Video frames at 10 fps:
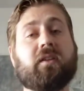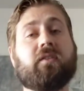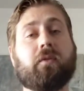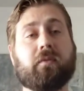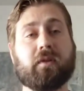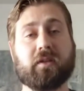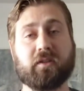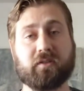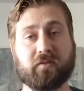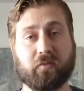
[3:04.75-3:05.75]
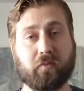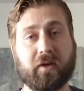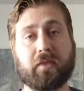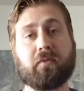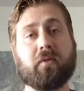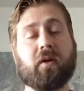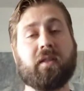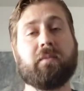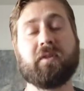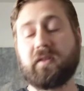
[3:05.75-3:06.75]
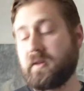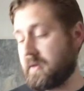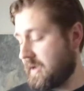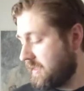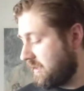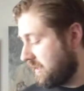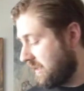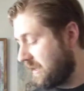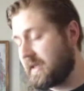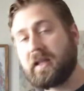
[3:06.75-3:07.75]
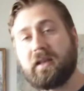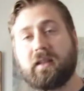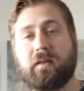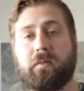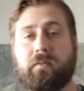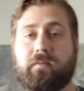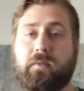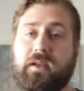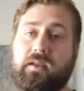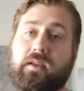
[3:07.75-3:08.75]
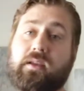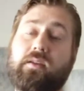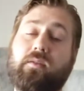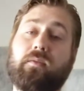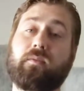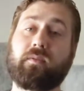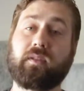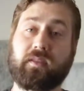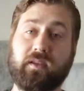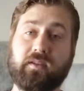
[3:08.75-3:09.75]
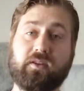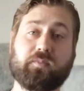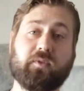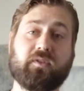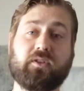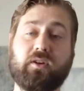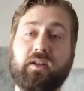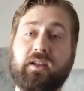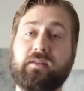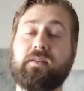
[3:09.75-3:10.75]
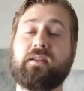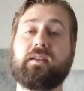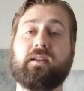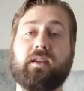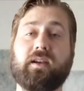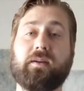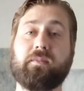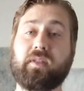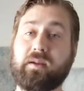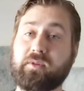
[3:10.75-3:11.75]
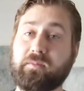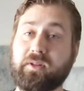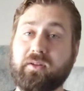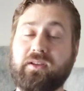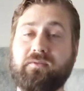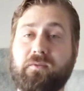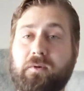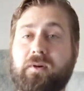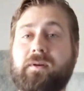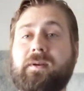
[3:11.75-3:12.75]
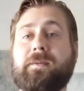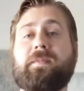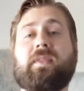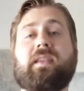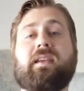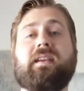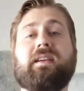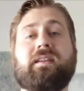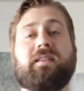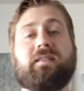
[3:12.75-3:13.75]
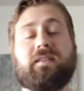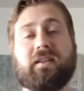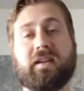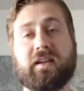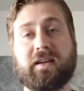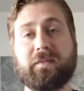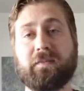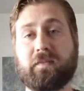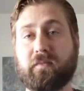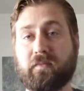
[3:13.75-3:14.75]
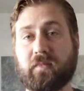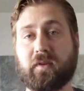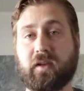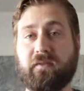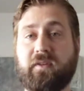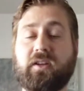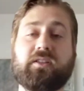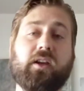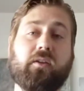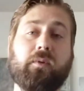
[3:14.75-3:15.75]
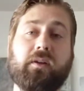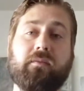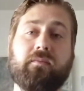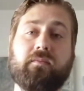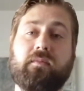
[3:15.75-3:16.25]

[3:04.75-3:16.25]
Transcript: So read through all that material, and then at the end of the week, the thing that you're supposed to turn in that I'm going to be looking for is a finished color wheel,